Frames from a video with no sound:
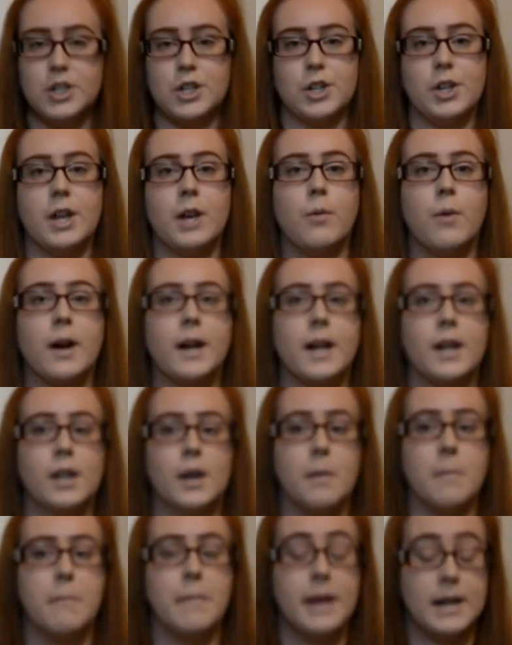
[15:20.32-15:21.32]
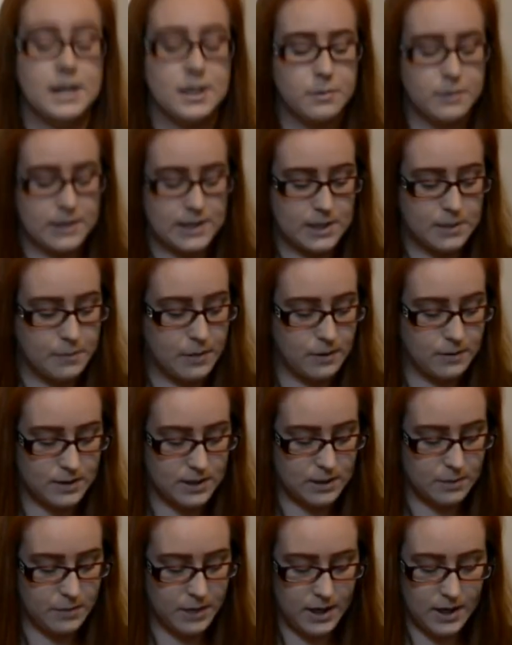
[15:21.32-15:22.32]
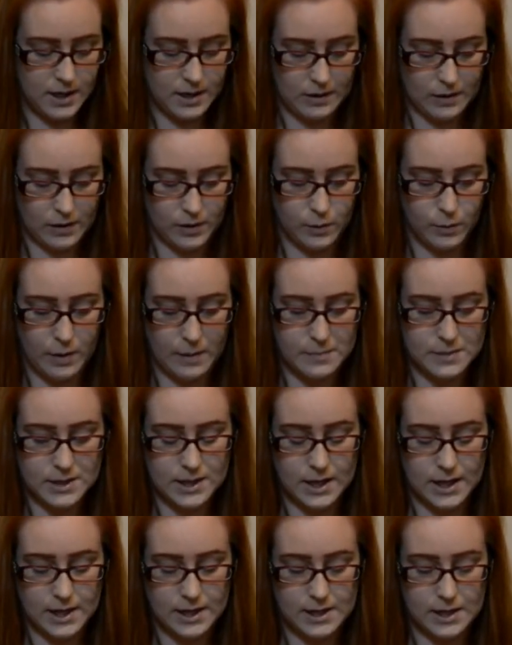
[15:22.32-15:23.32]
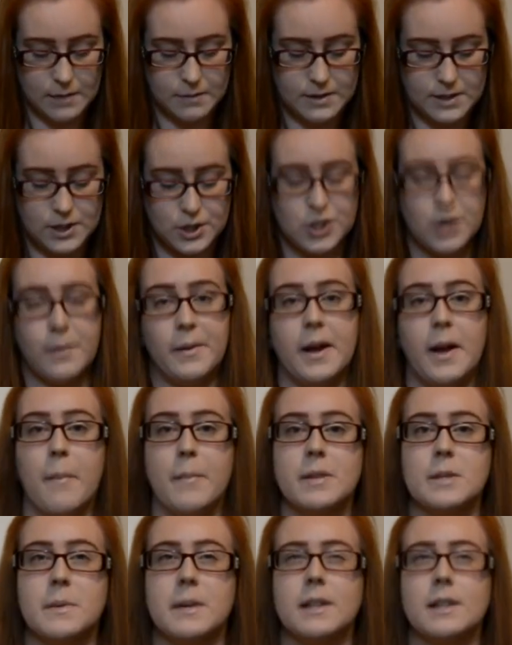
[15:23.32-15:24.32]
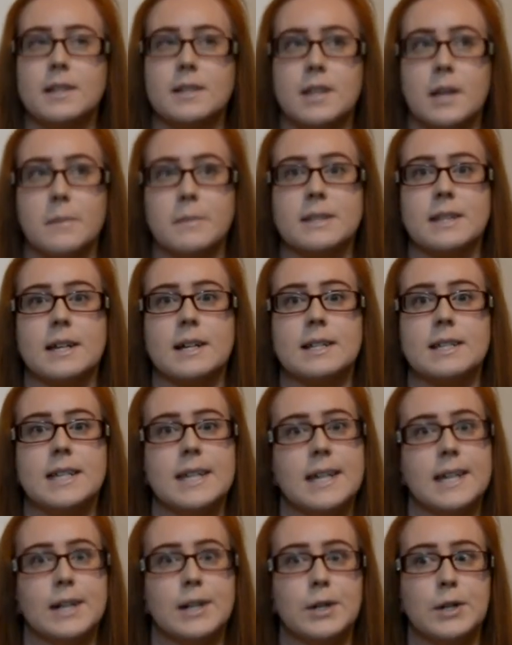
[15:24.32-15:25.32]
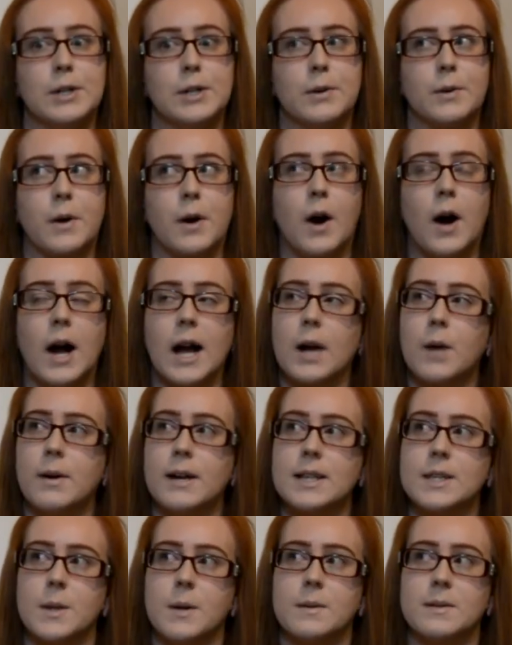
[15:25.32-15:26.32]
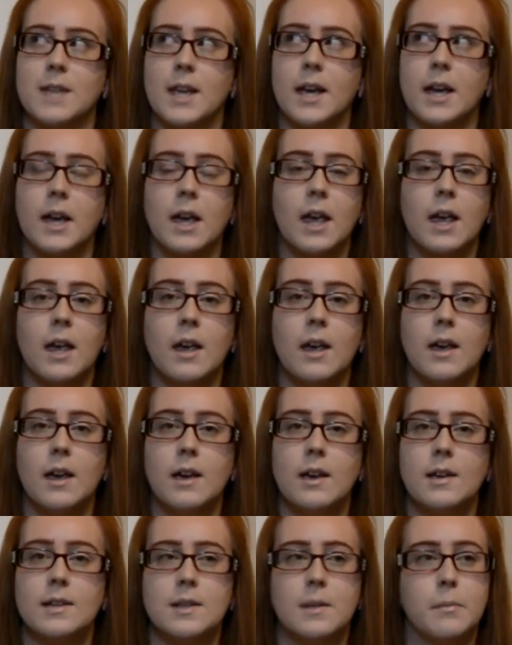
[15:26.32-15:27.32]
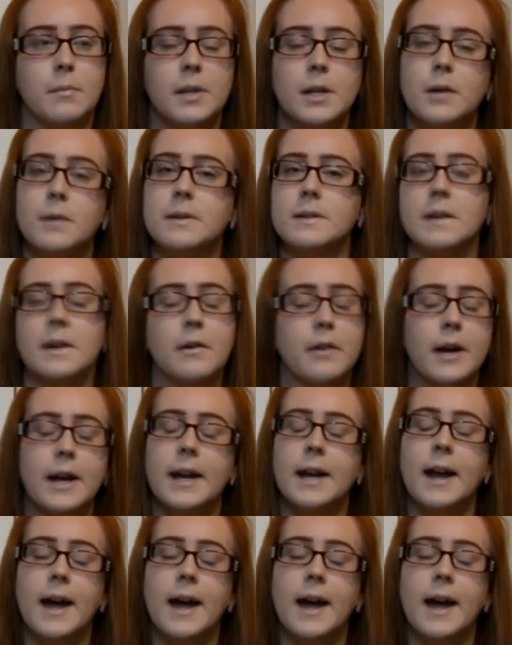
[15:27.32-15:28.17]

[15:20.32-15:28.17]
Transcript: sure like what color mint was supposed to be, and on the website it was showing up as being the same as like teal or aqua, so I was like, is it blue, is it green?